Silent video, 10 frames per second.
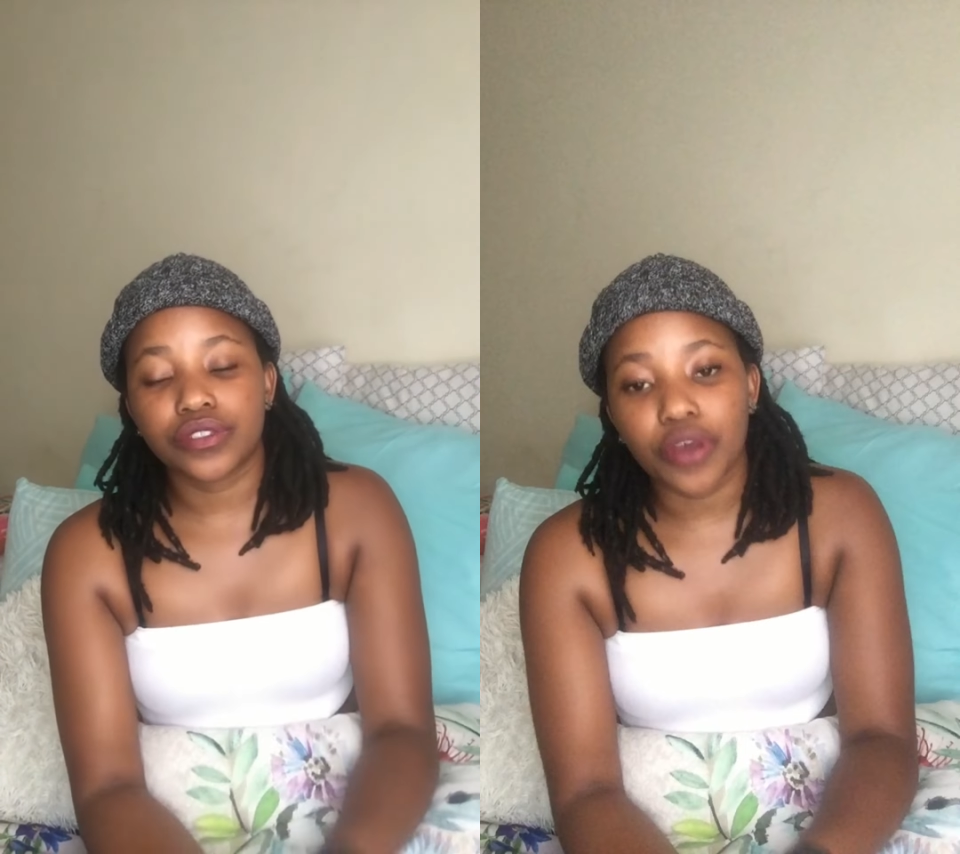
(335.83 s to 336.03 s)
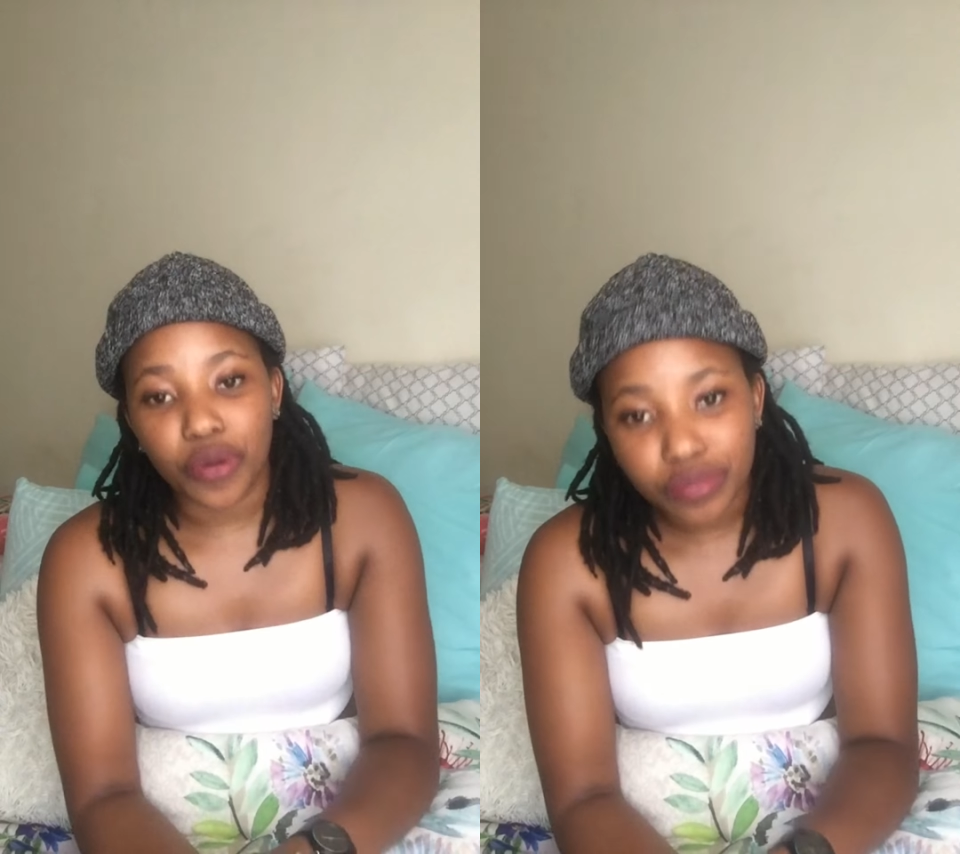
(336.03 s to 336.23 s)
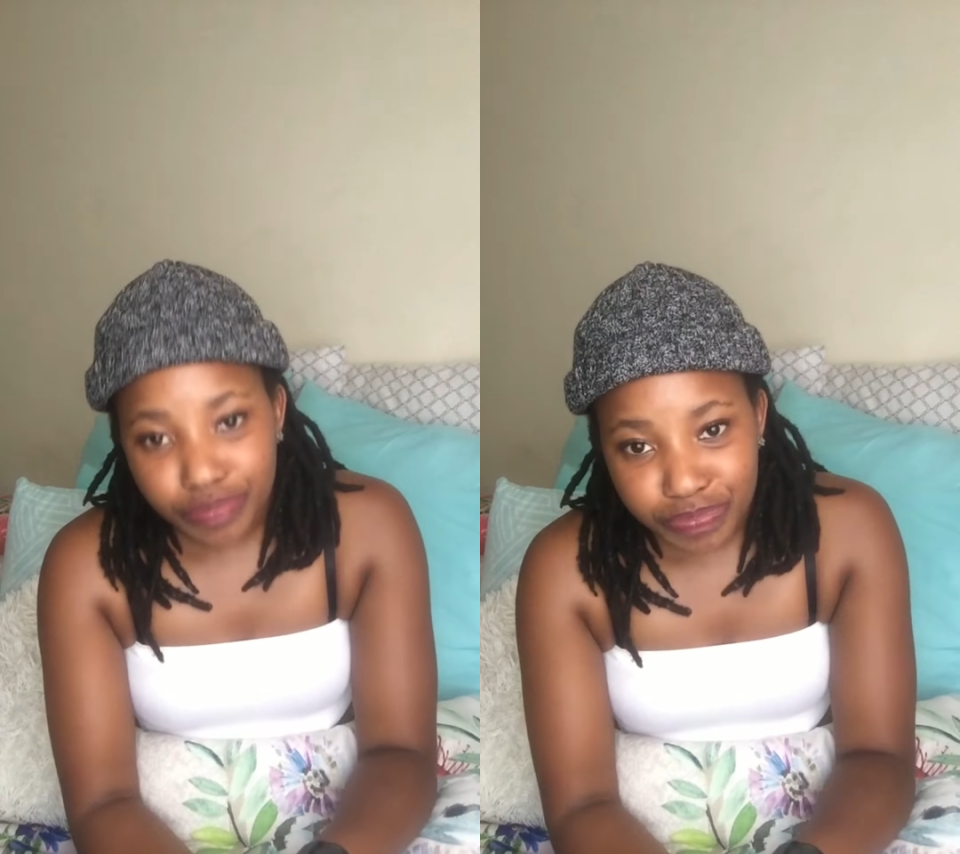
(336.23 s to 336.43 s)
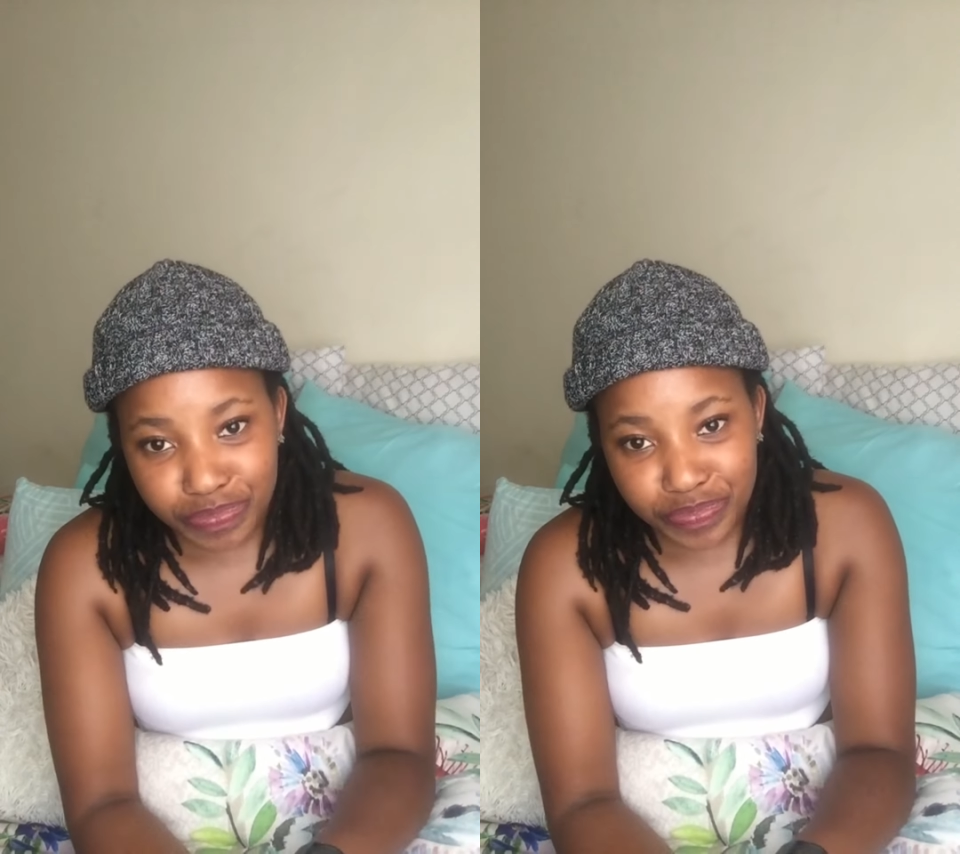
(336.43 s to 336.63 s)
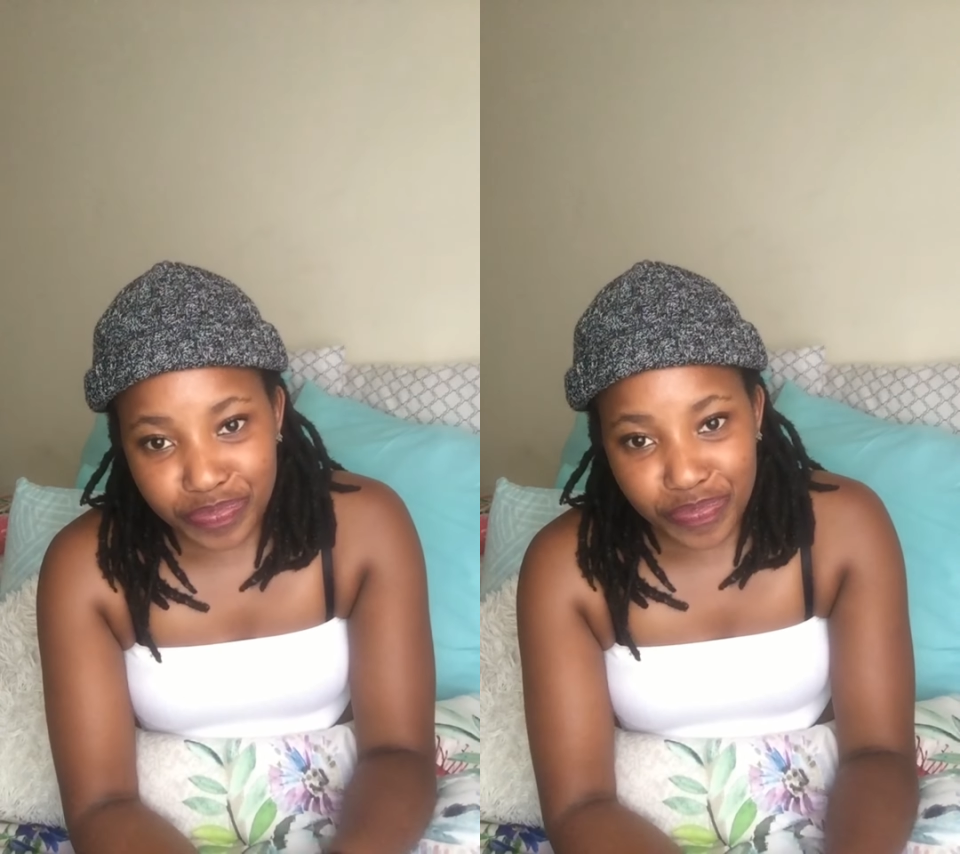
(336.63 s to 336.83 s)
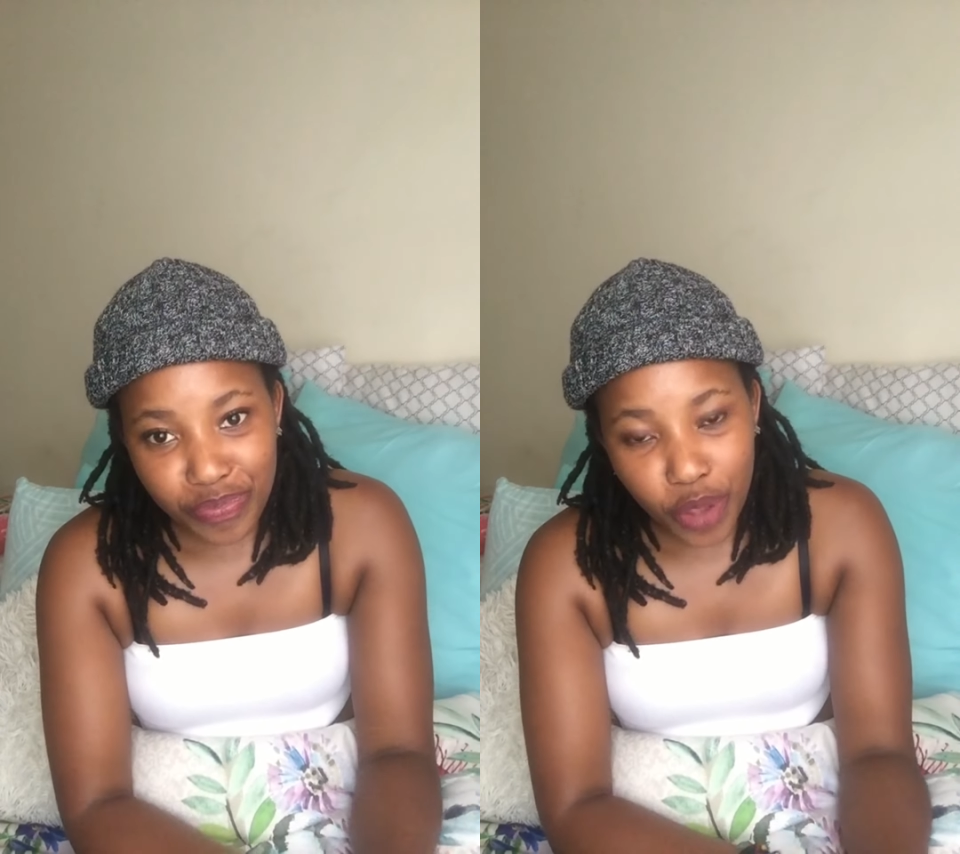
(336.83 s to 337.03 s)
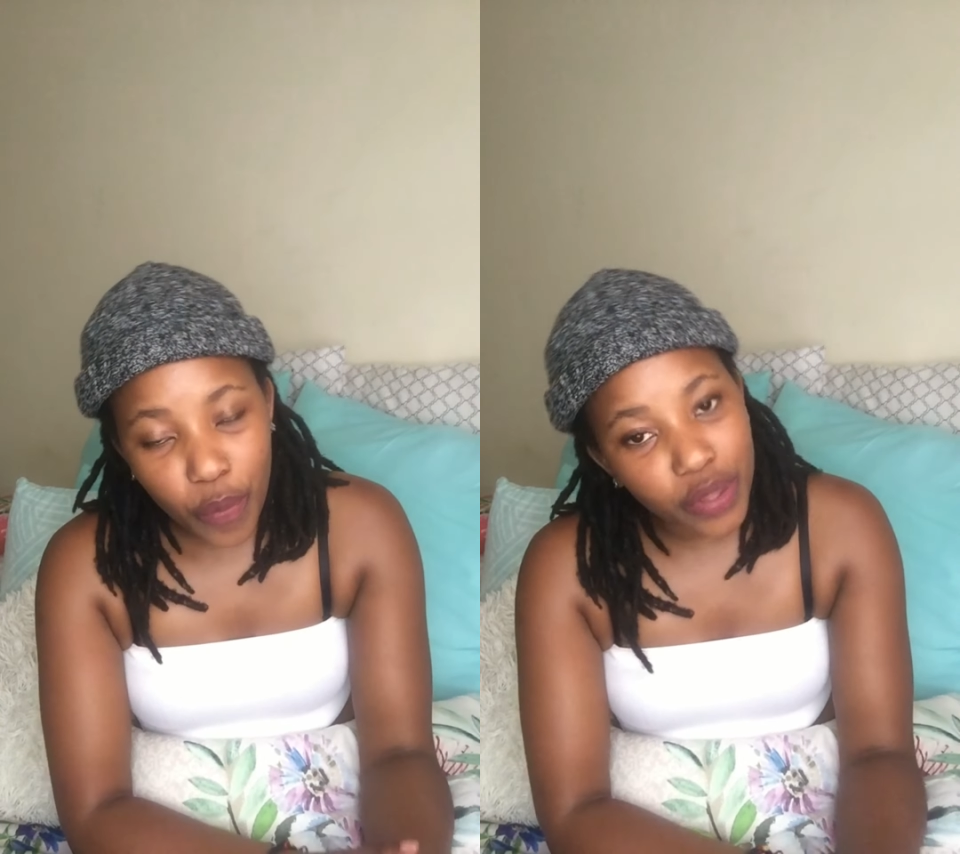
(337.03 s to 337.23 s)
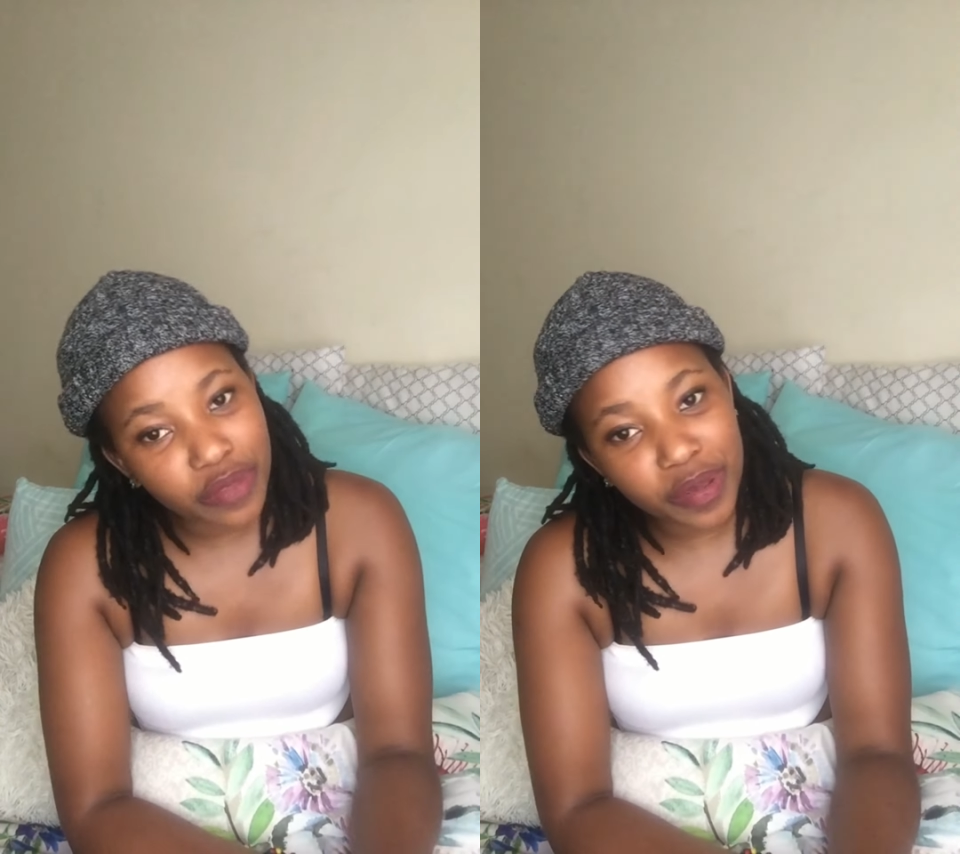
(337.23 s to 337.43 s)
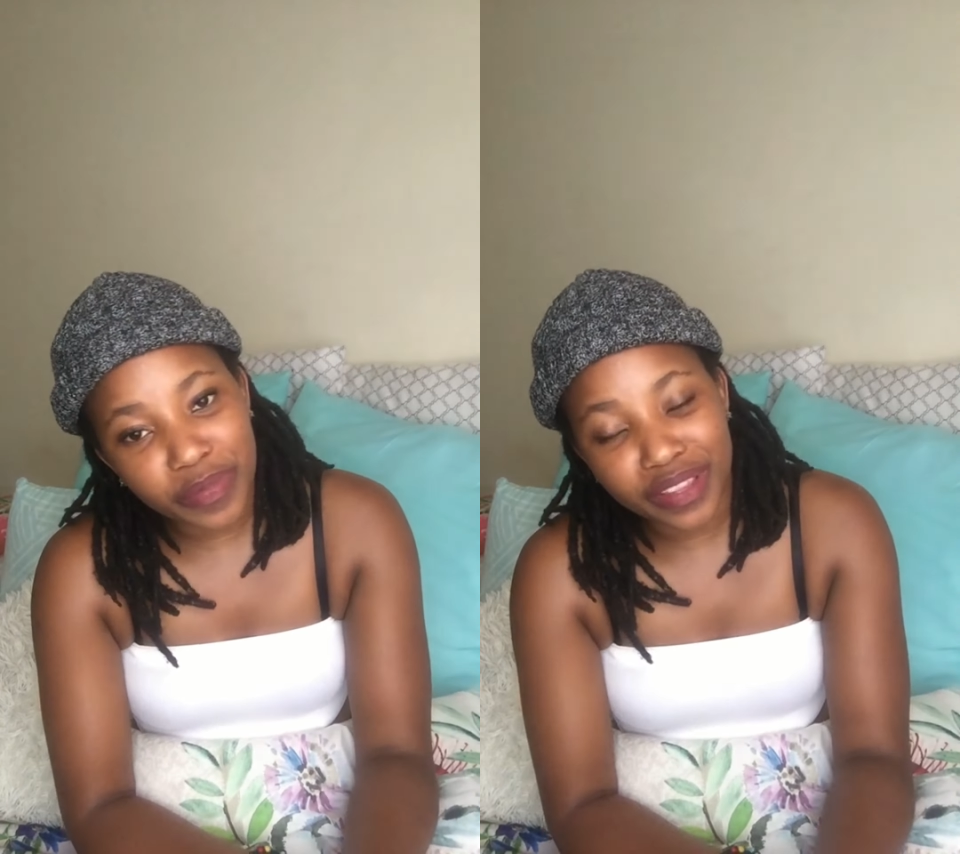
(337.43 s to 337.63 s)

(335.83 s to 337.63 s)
So, with me